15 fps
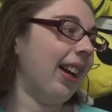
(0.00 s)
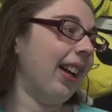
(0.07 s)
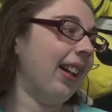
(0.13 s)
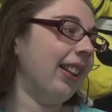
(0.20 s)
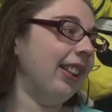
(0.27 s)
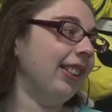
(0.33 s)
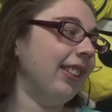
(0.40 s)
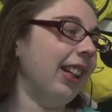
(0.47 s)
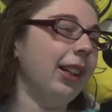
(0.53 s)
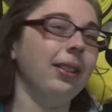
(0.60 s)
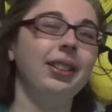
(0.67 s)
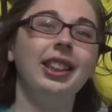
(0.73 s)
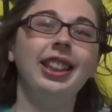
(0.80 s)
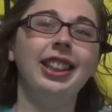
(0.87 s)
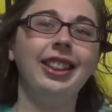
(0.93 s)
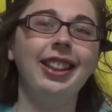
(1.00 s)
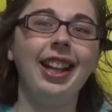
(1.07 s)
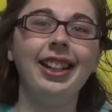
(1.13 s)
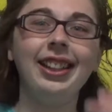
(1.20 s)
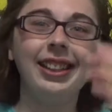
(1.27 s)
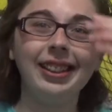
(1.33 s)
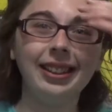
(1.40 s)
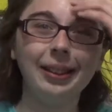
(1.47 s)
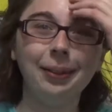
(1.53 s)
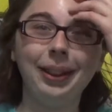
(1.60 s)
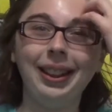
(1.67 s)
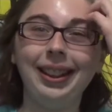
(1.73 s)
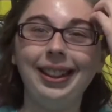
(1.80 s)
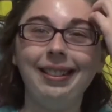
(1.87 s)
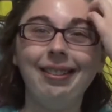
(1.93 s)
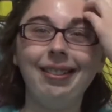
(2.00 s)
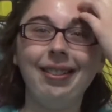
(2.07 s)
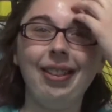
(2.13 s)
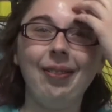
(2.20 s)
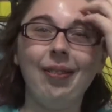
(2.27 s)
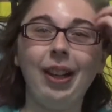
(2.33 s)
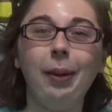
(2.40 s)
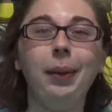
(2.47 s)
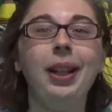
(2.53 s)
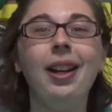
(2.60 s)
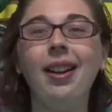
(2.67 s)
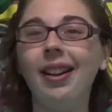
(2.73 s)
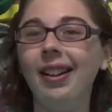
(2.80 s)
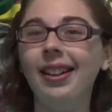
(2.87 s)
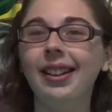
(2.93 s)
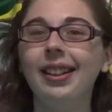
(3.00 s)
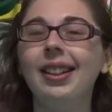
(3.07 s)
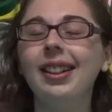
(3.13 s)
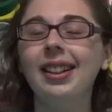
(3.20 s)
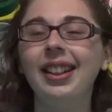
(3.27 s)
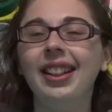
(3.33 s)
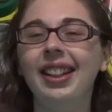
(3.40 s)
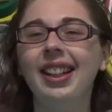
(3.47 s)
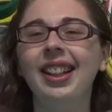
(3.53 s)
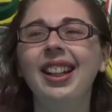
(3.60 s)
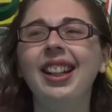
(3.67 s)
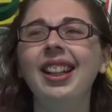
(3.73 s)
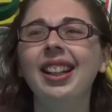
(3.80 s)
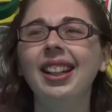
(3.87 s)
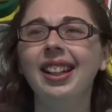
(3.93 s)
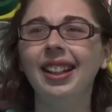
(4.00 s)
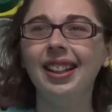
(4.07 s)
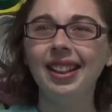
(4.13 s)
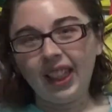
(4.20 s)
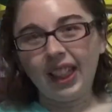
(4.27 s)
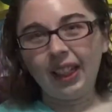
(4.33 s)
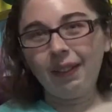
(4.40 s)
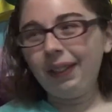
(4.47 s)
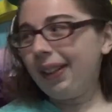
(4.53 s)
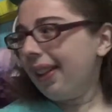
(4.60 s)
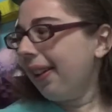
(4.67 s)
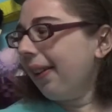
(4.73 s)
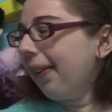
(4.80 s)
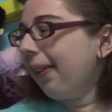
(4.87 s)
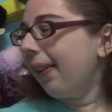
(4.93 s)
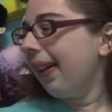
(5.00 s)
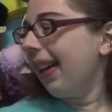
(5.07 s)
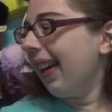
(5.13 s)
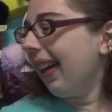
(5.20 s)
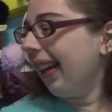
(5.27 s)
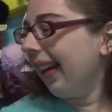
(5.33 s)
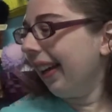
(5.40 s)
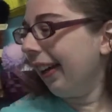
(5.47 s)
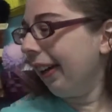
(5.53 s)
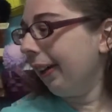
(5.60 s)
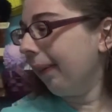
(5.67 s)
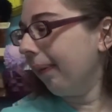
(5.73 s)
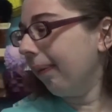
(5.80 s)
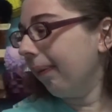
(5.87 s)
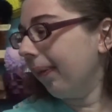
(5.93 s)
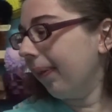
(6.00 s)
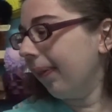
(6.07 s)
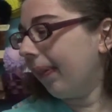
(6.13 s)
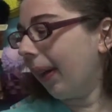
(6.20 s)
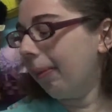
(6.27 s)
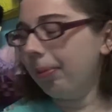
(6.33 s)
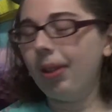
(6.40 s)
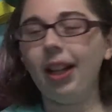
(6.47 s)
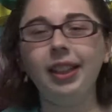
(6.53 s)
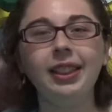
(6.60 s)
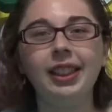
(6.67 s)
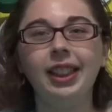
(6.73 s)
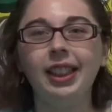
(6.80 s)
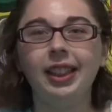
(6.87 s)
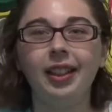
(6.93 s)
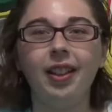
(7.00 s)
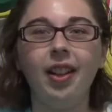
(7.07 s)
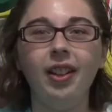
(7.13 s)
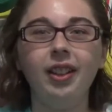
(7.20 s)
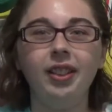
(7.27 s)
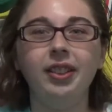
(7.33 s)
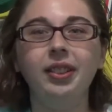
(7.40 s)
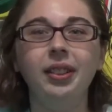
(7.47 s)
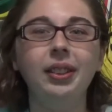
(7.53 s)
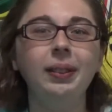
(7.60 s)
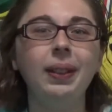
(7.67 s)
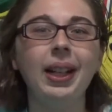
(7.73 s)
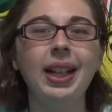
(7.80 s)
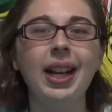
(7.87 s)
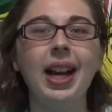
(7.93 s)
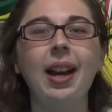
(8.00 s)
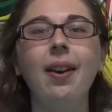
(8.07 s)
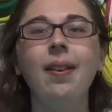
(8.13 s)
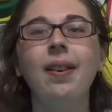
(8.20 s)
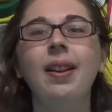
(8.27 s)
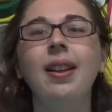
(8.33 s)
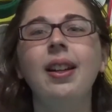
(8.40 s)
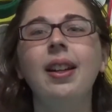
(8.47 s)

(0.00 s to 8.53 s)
didn't think I was gonna get that either, but here we are. Even though, I'm technically, like, an honor student right now,